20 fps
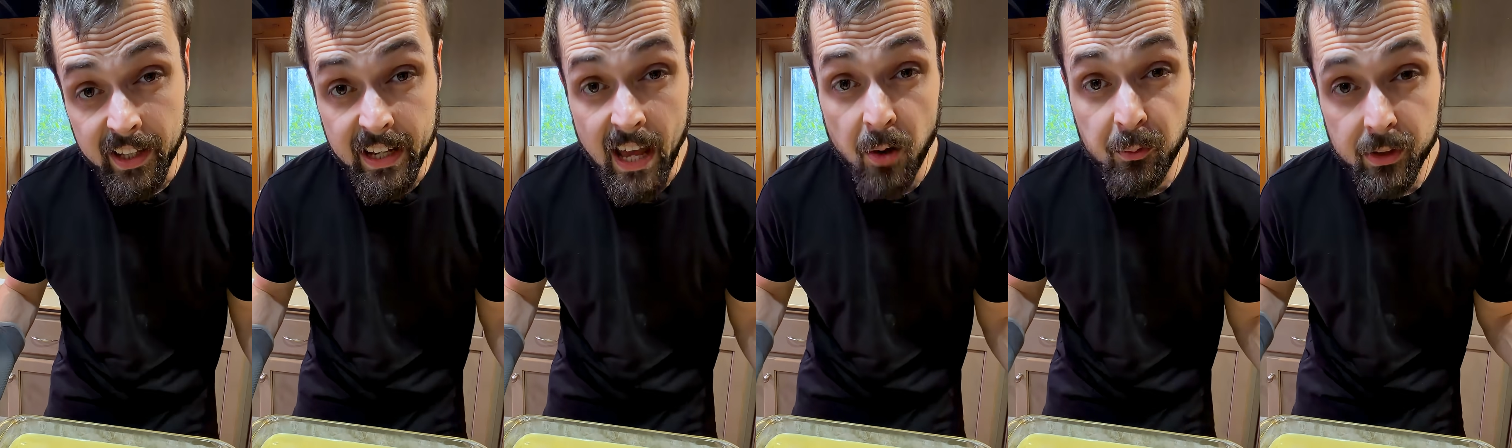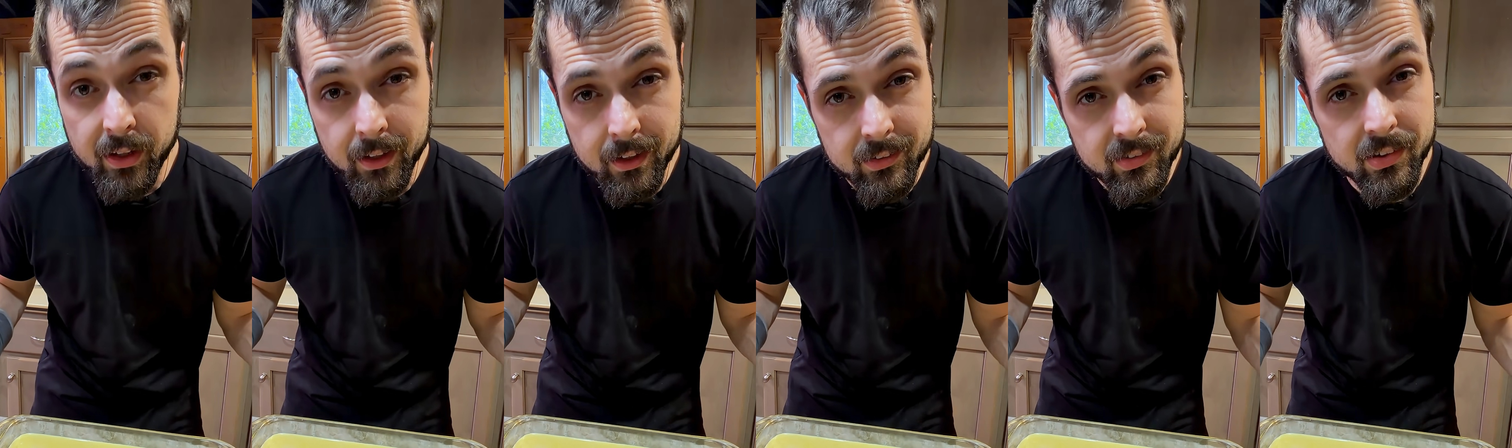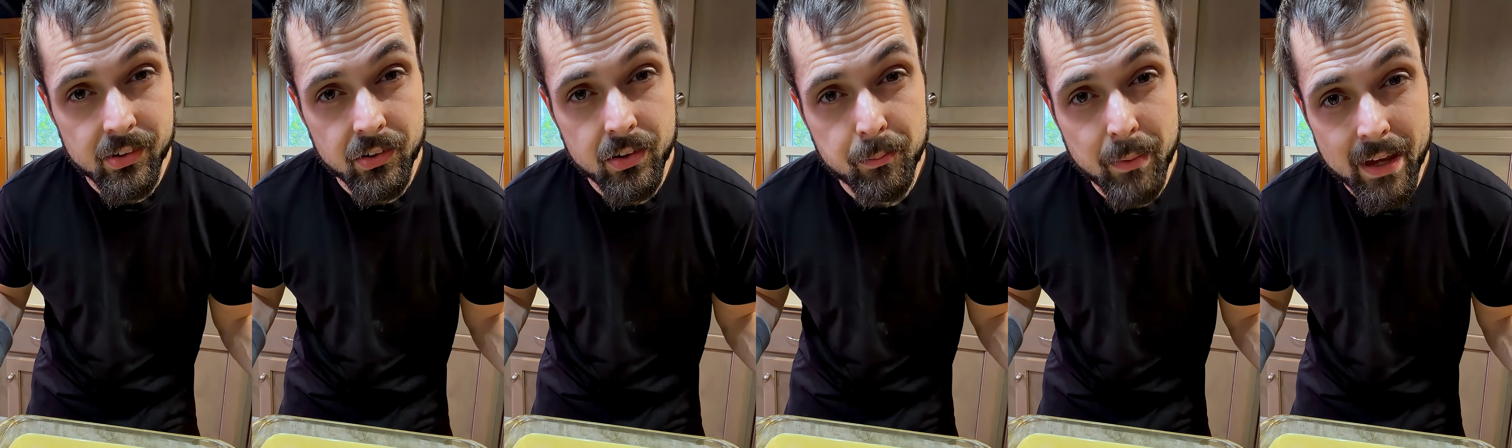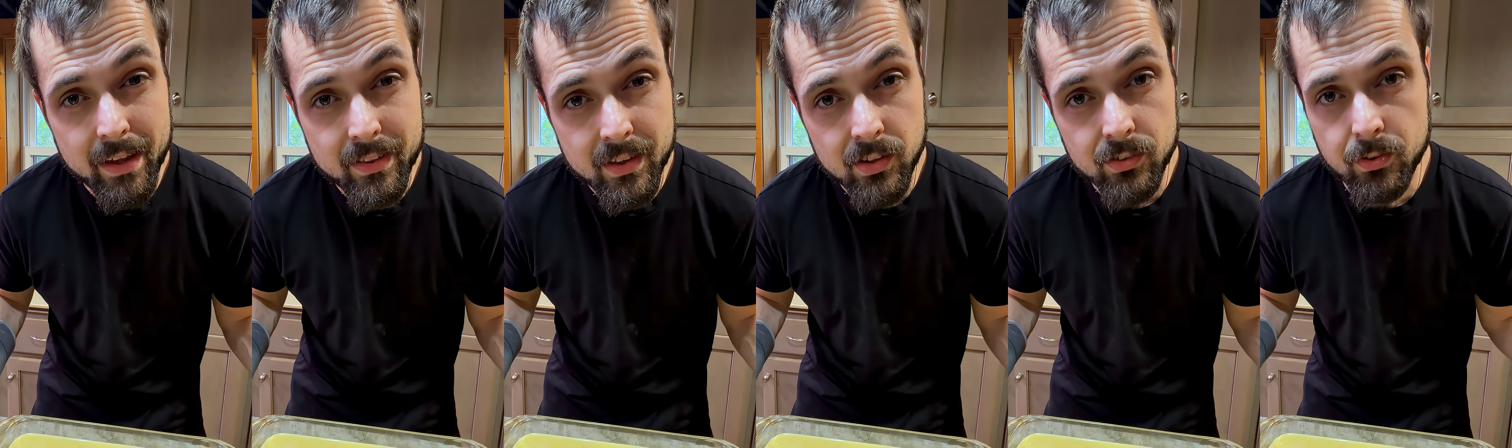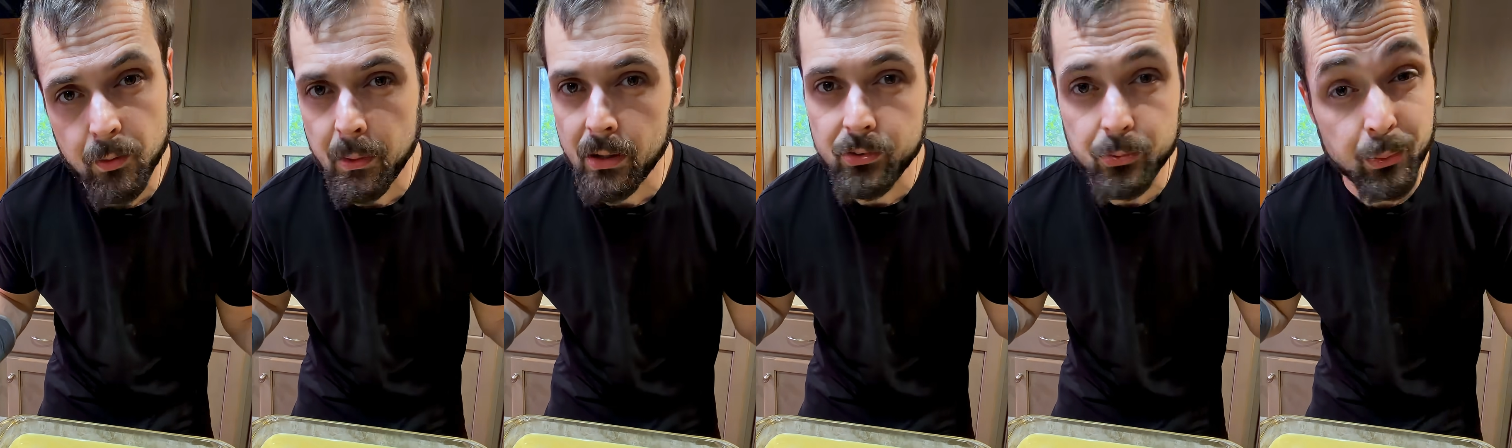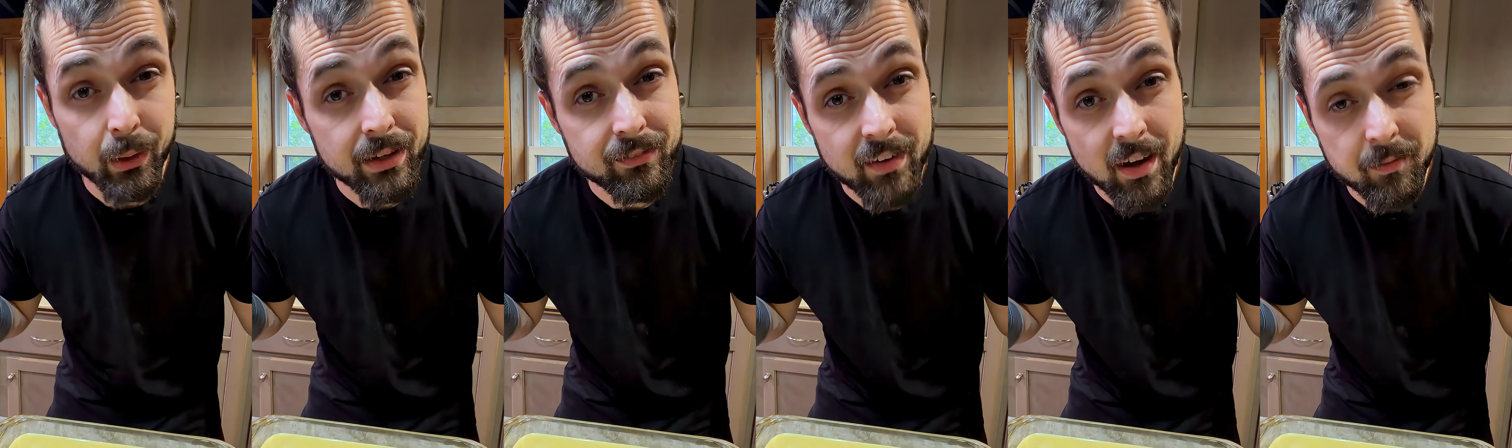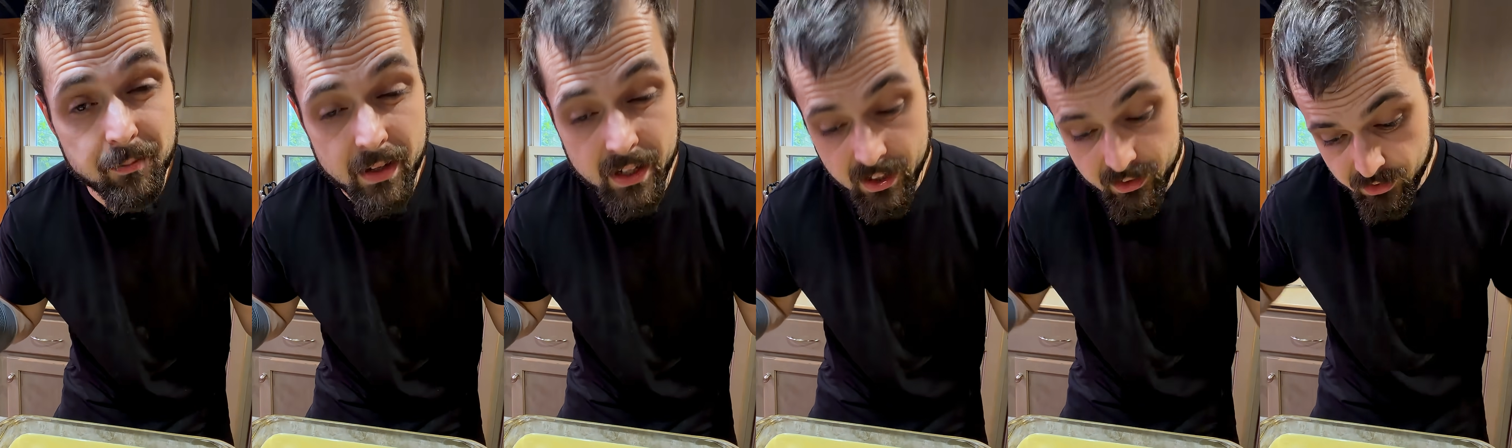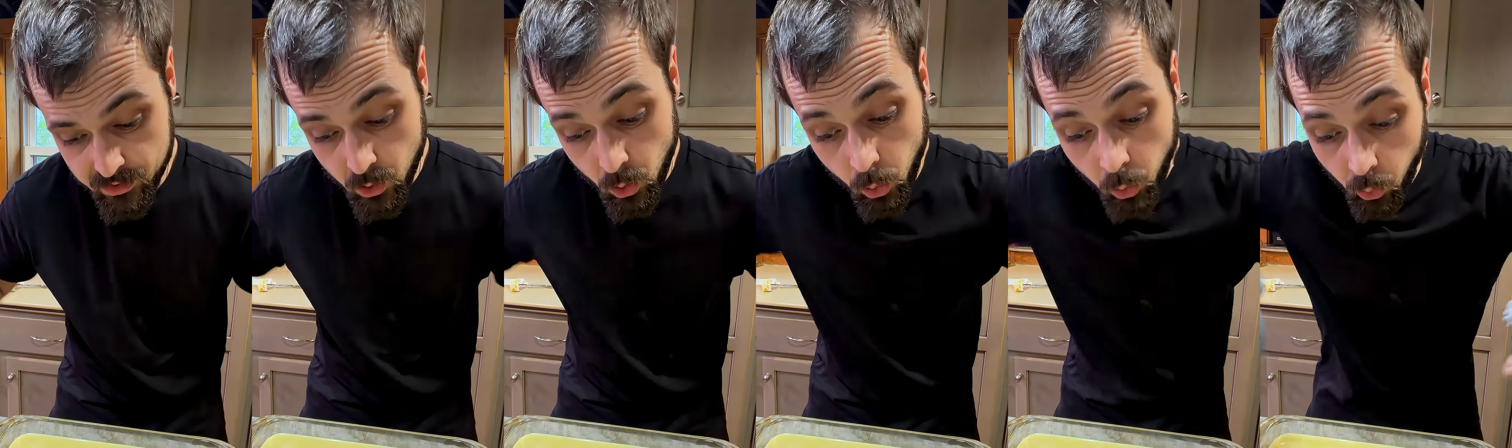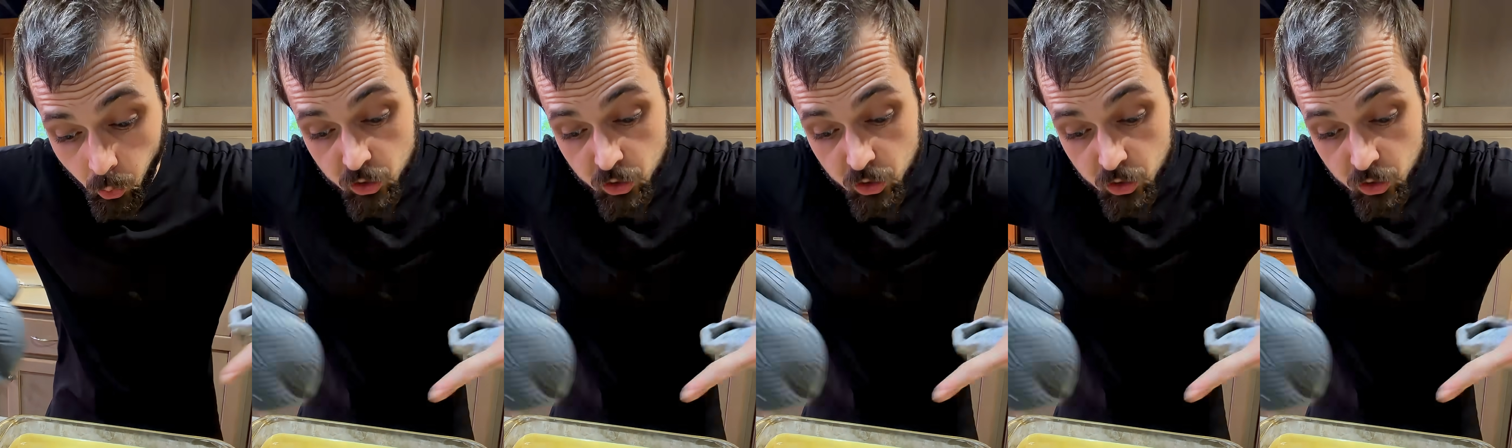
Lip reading: now we can continue to bake this for about 25 minutes